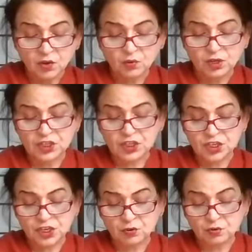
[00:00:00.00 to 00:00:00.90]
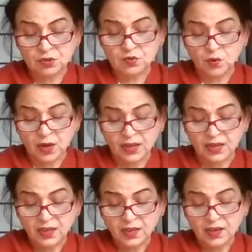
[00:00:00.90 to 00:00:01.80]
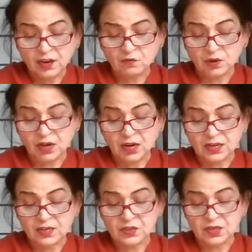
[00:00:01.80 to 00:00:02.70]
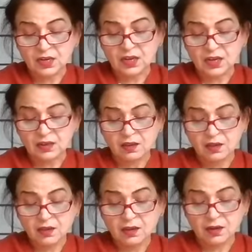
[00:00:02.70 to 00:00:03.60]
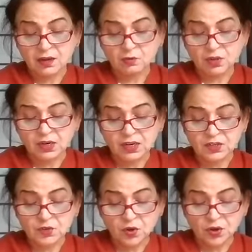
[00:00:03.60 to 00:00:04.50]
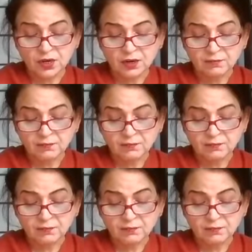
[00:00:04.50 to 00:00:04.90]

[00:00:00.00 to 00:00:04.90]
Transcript: Only she knows why and what lies uh, around the next corner.